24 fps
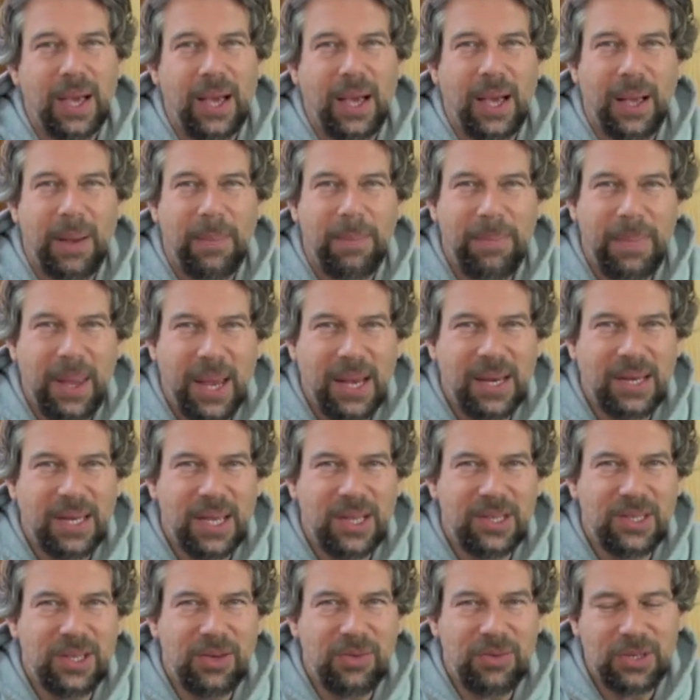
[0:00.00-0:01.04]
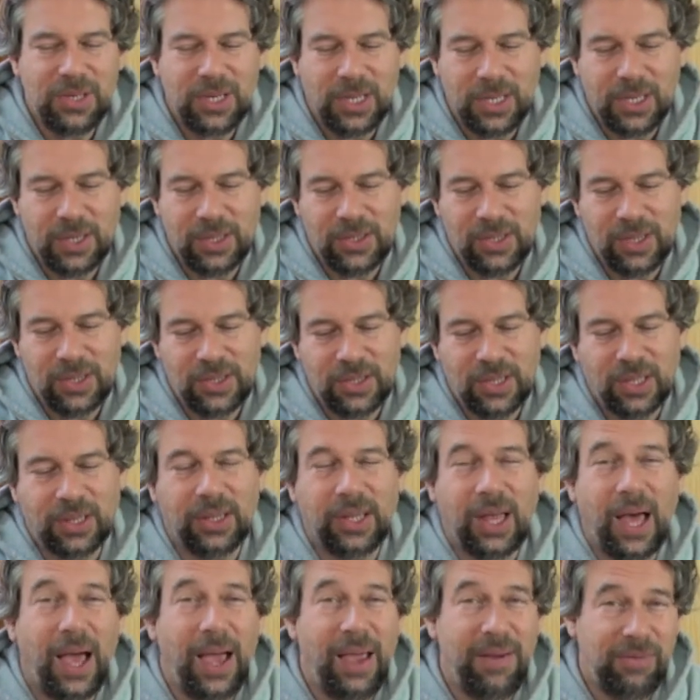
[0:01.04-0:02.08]
Mayday is interesting because it's a
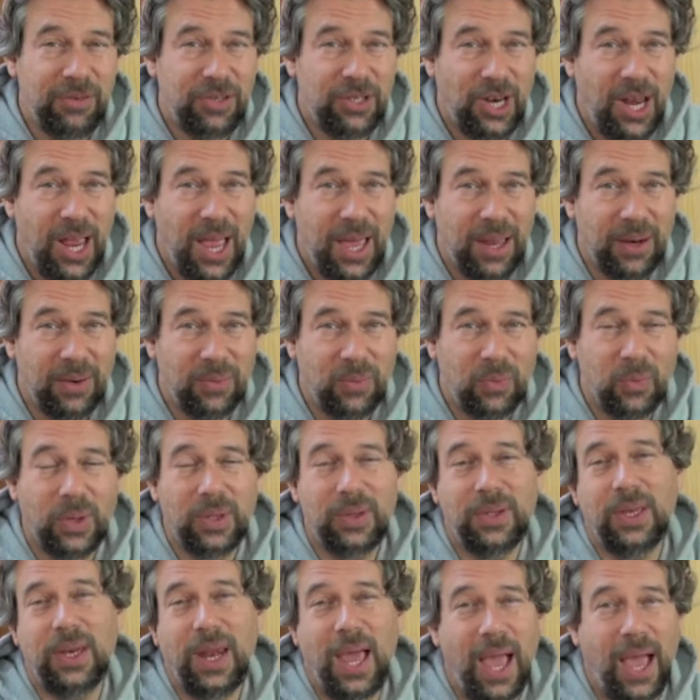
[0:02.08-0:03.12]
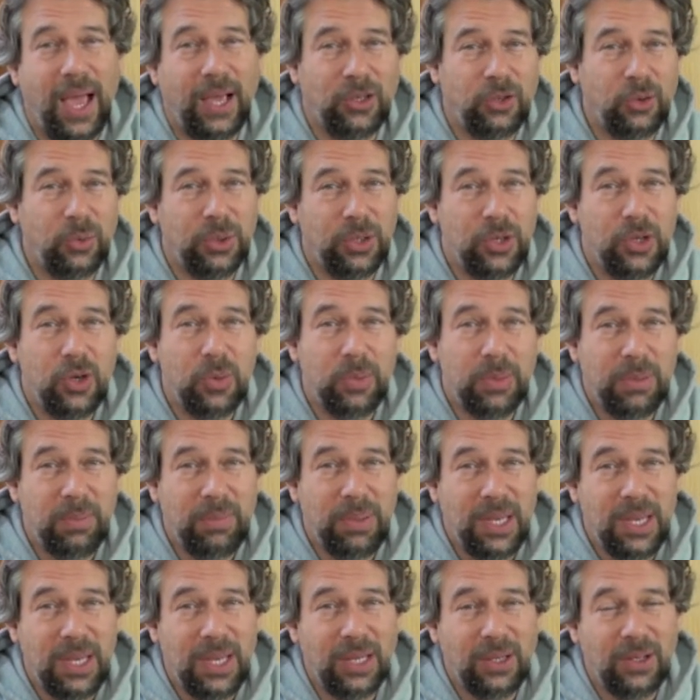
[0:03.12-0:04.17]
live chat with an actual human
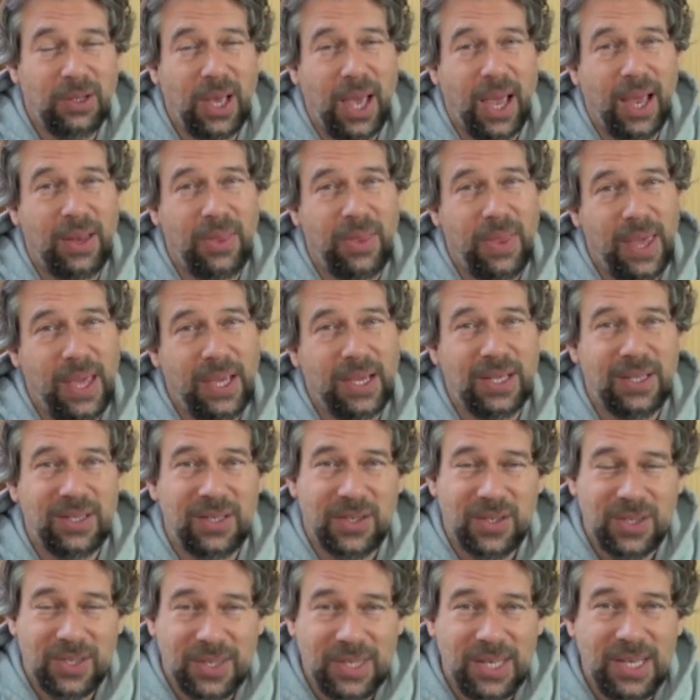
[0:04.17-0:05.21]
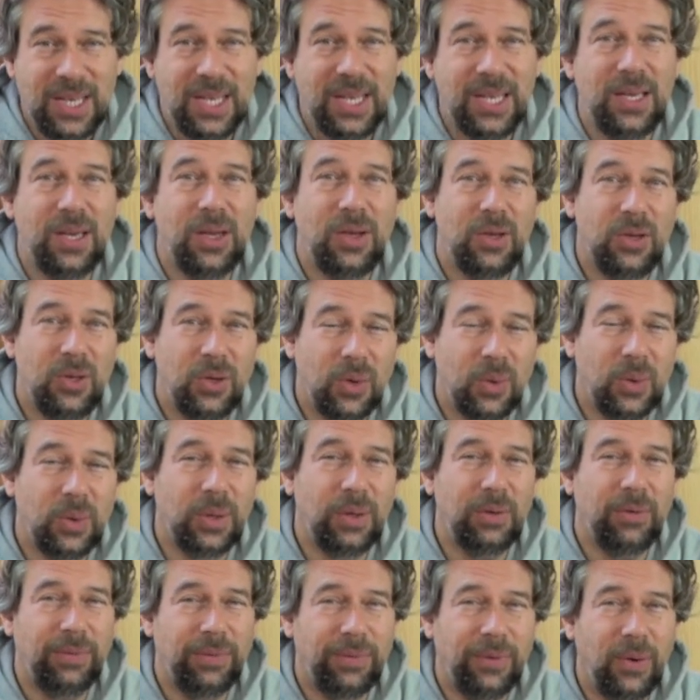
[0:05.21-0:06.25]
being and they can see
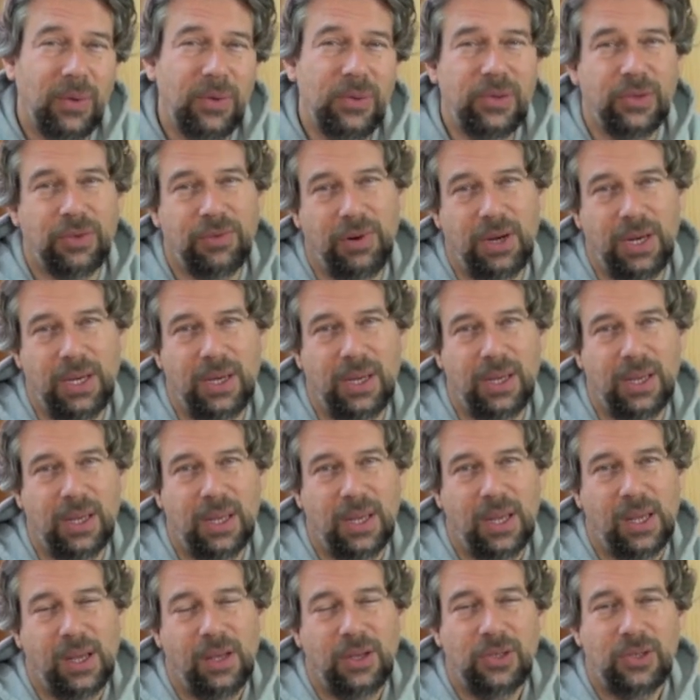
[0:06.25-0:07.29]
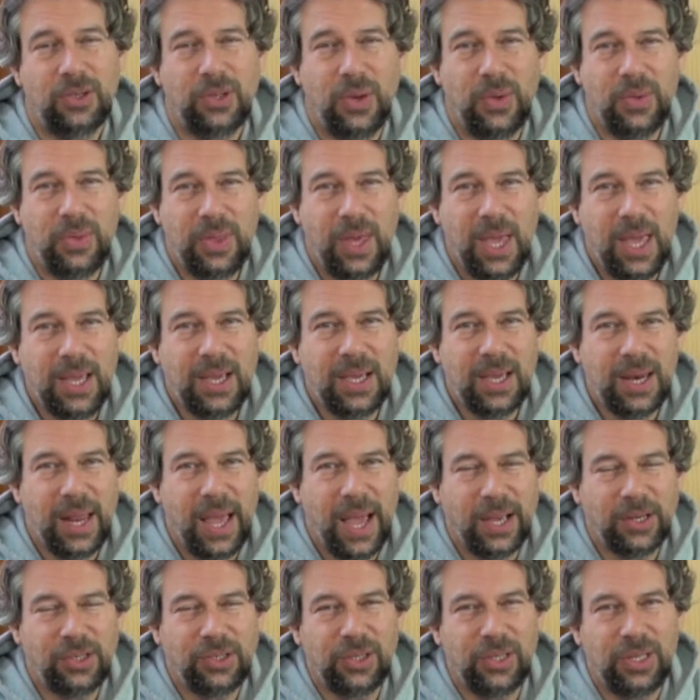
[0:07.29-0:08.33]
your phone screen. So they can
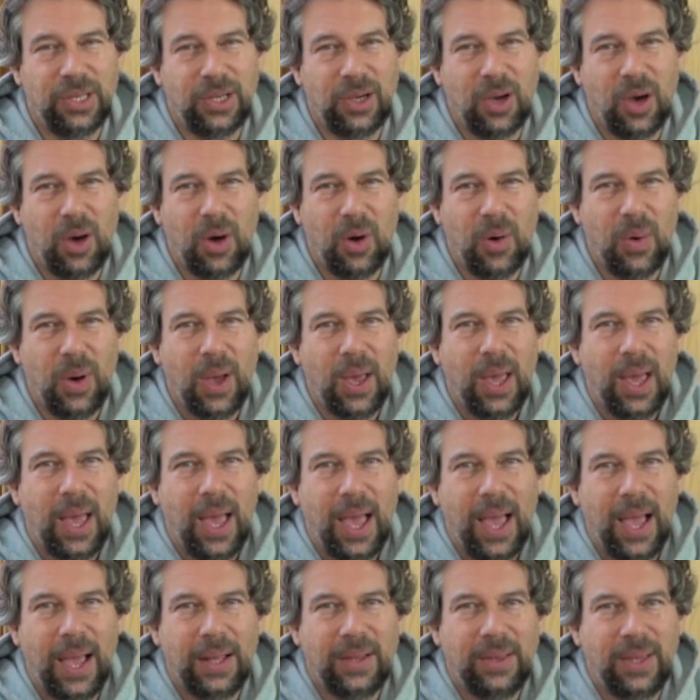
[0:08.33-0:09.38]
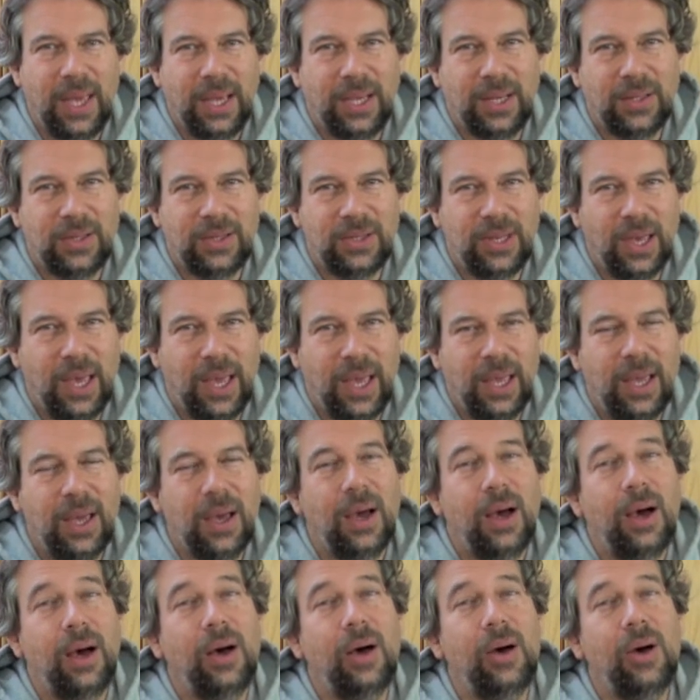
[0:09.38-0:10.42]
actually go and they can say,
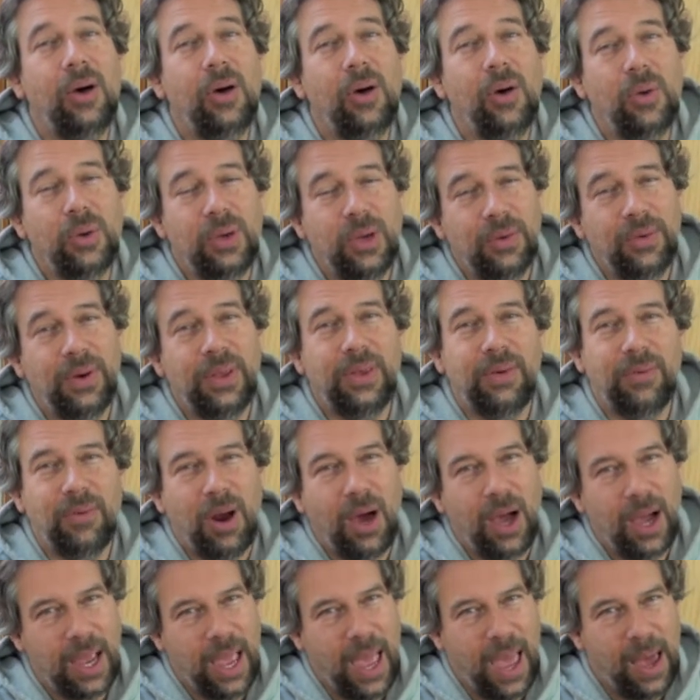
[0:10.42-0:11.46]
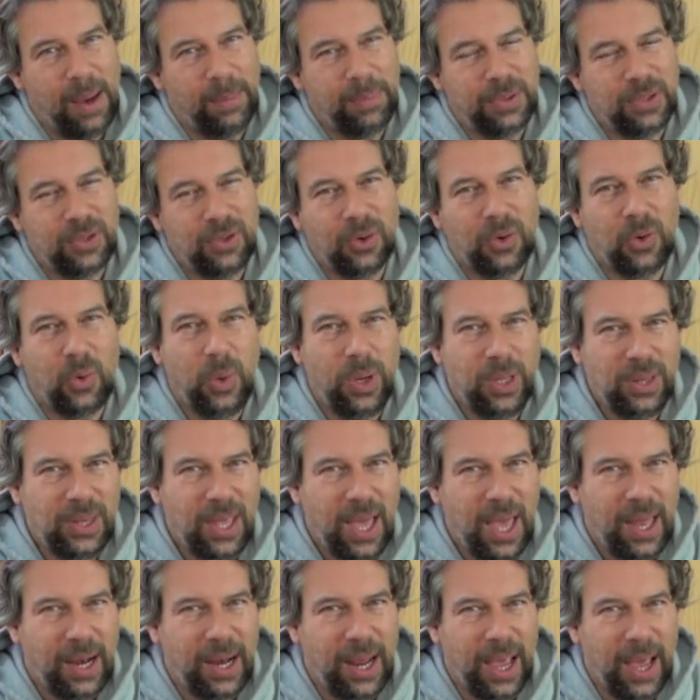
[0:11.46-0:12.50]
oh, you're in the wrong app. So quit
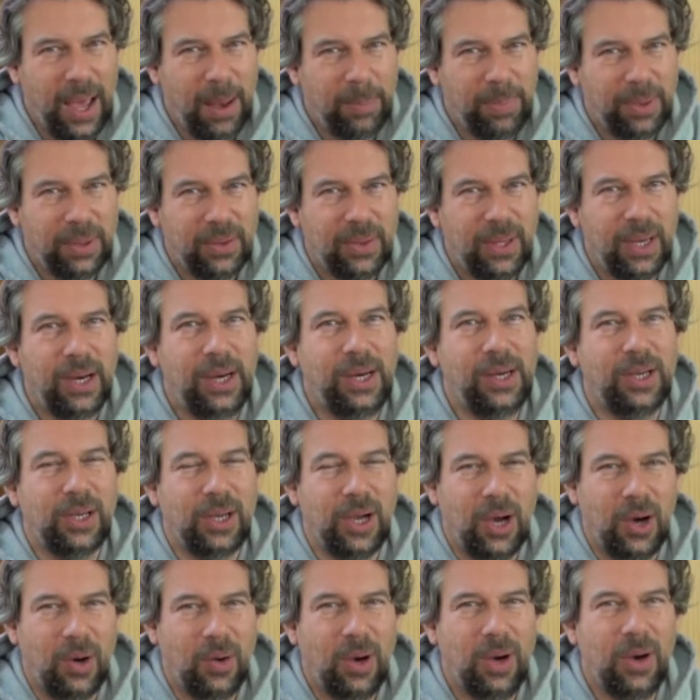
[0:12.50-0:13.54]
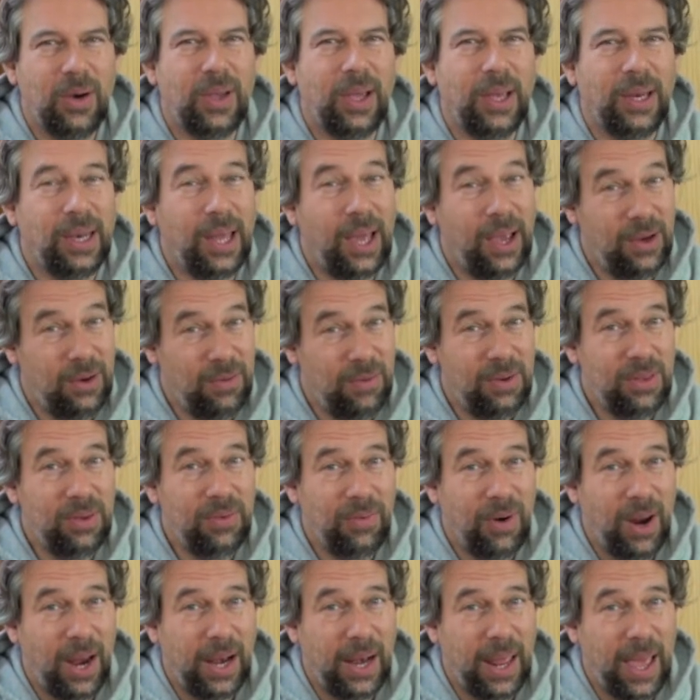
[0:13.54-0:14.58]
that app. There you go. Okay, now you're in
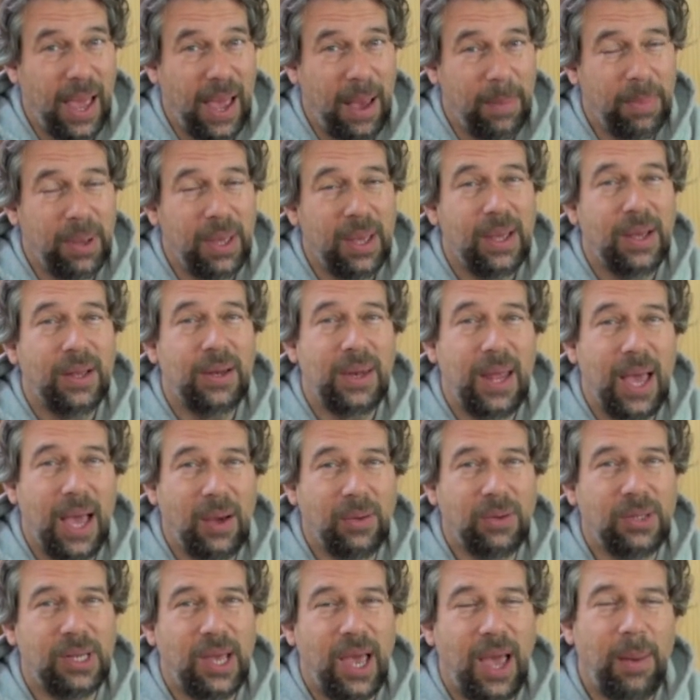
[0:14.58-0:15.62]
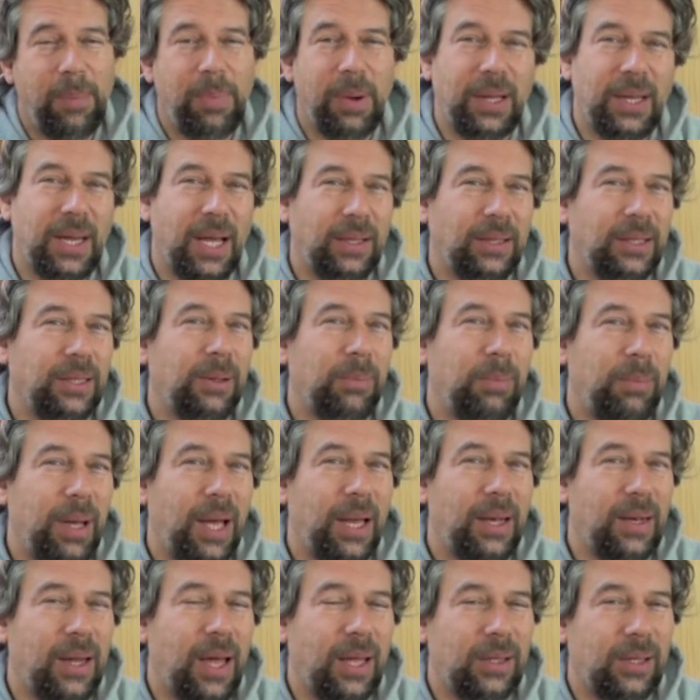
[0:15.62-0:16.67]
the right app. Now tap on that little
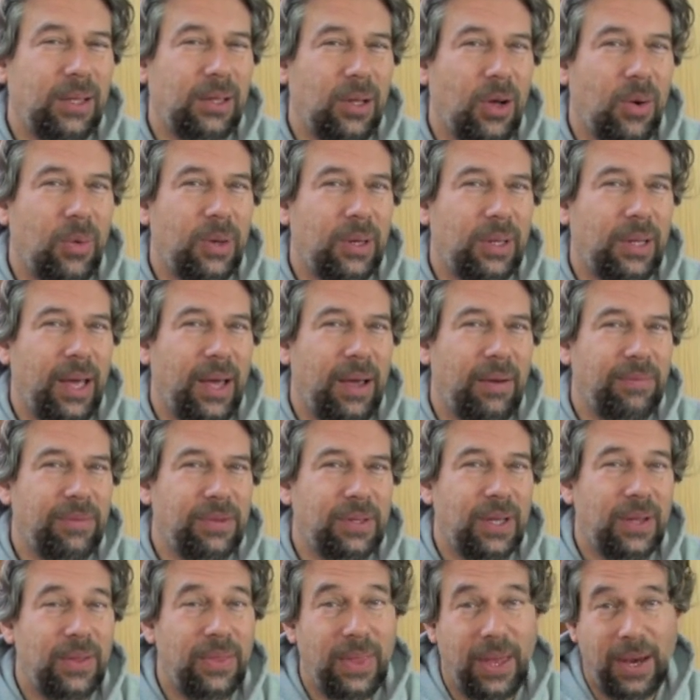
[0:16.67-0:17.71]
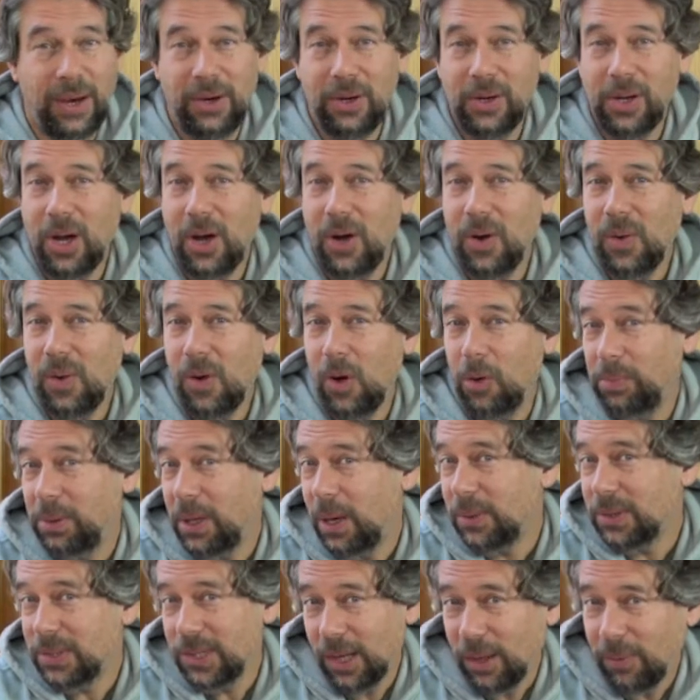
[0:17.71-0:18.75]
button on the lower left. There you go. Hope
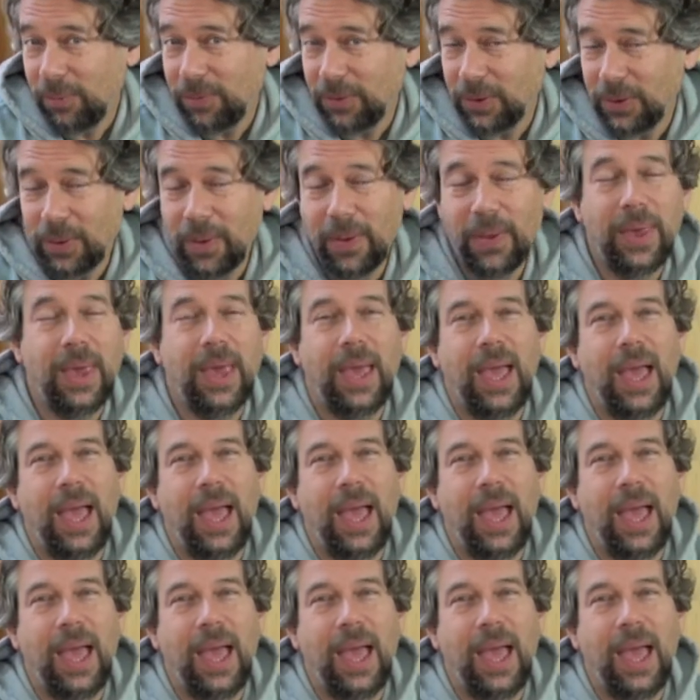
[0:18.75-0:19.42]
that was helpful.